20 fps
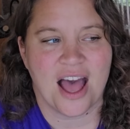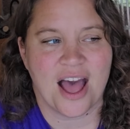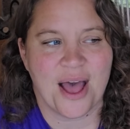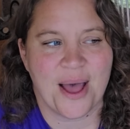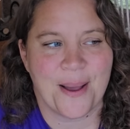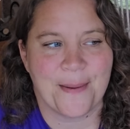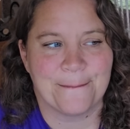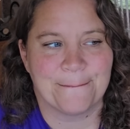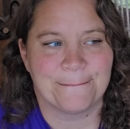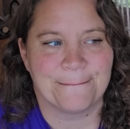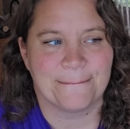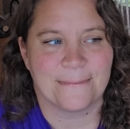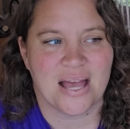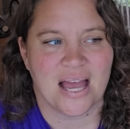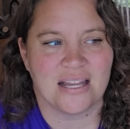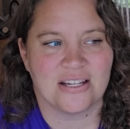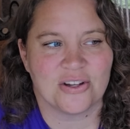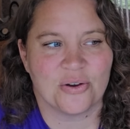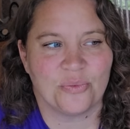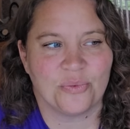Um,
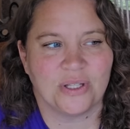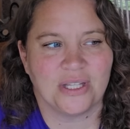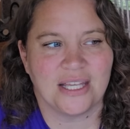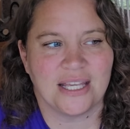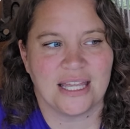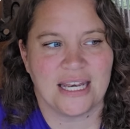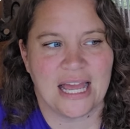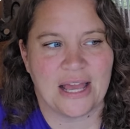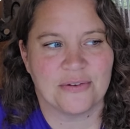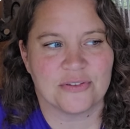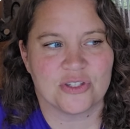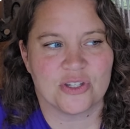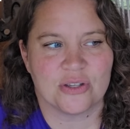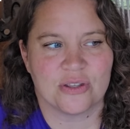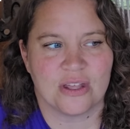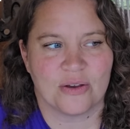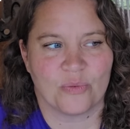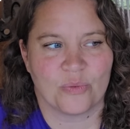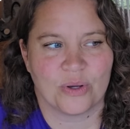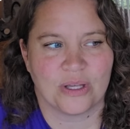I don't really get out
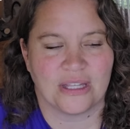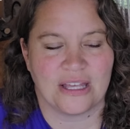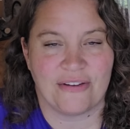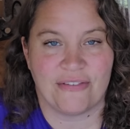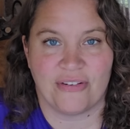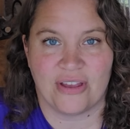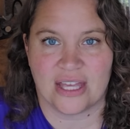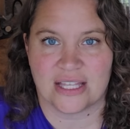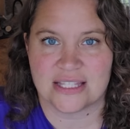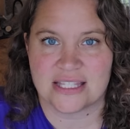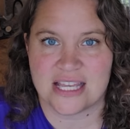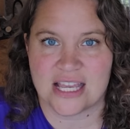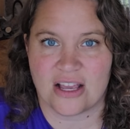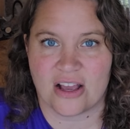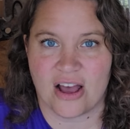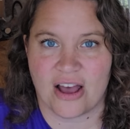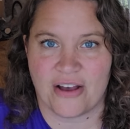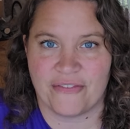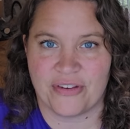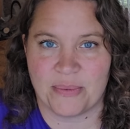to the really
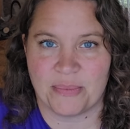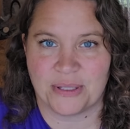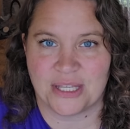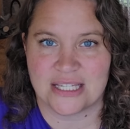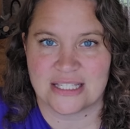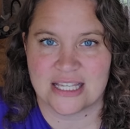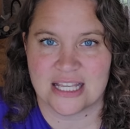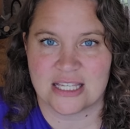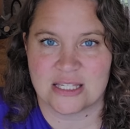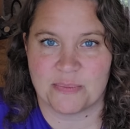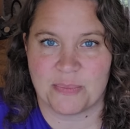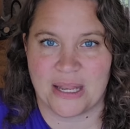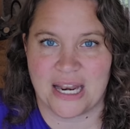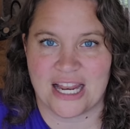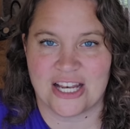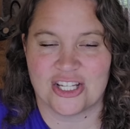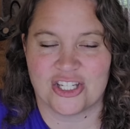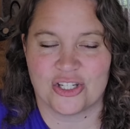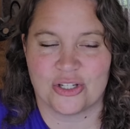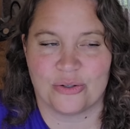fancy coffee places,
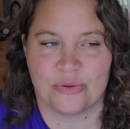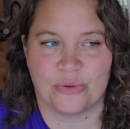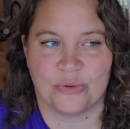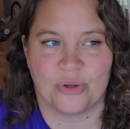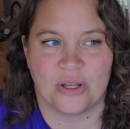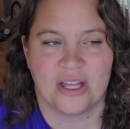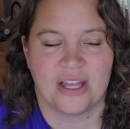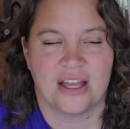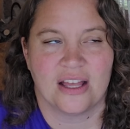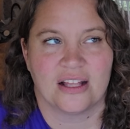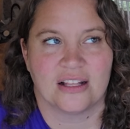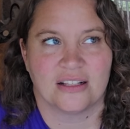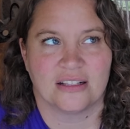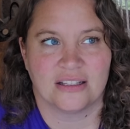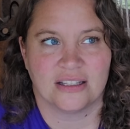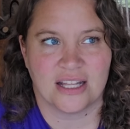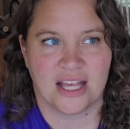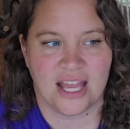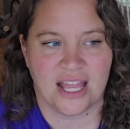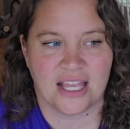but I do
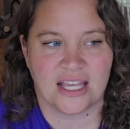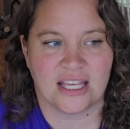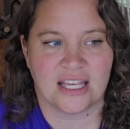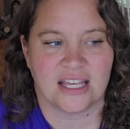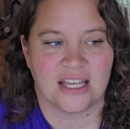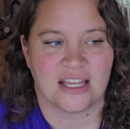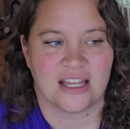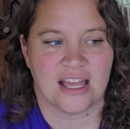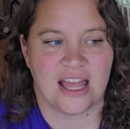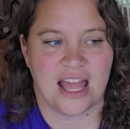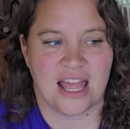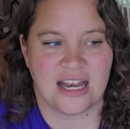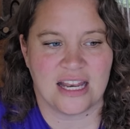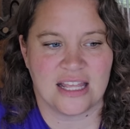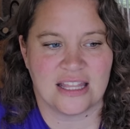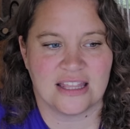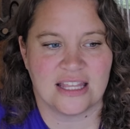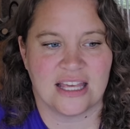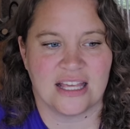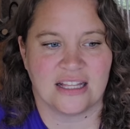like
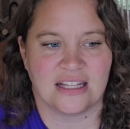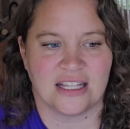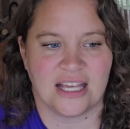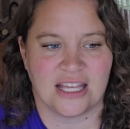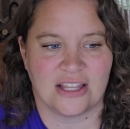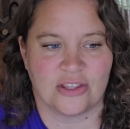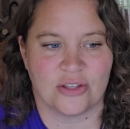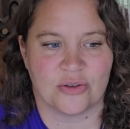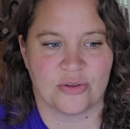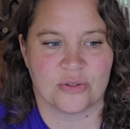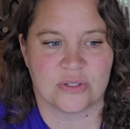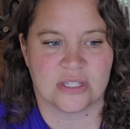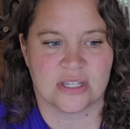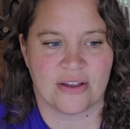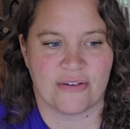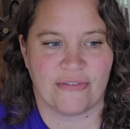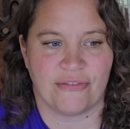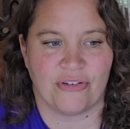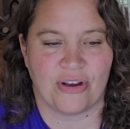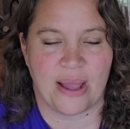anything like
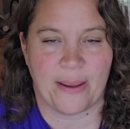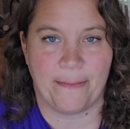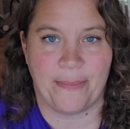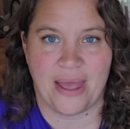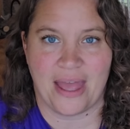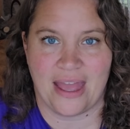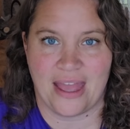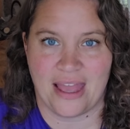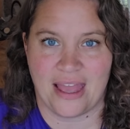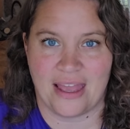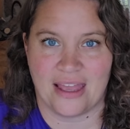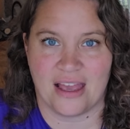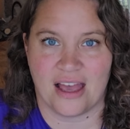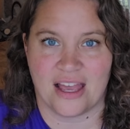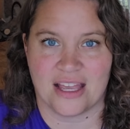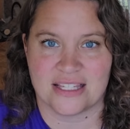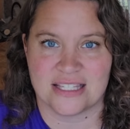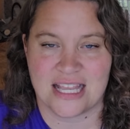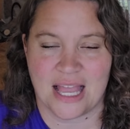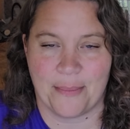those frappe,
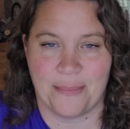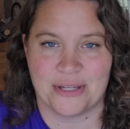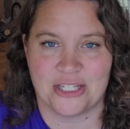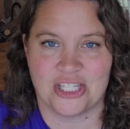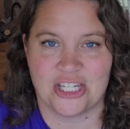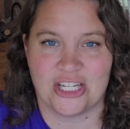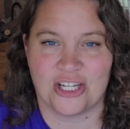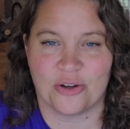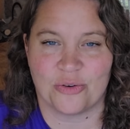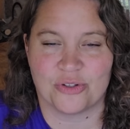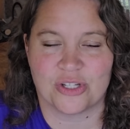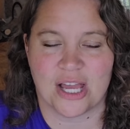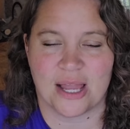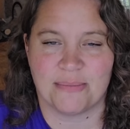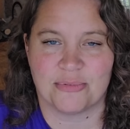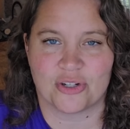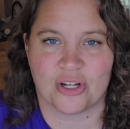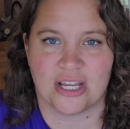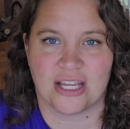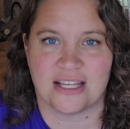iced cappuccino
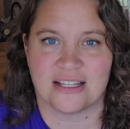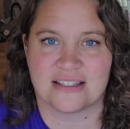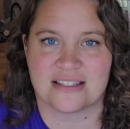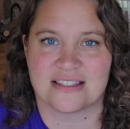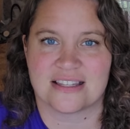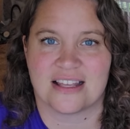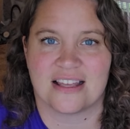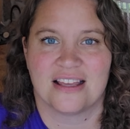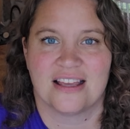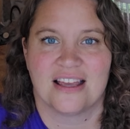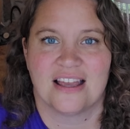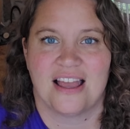type drinks.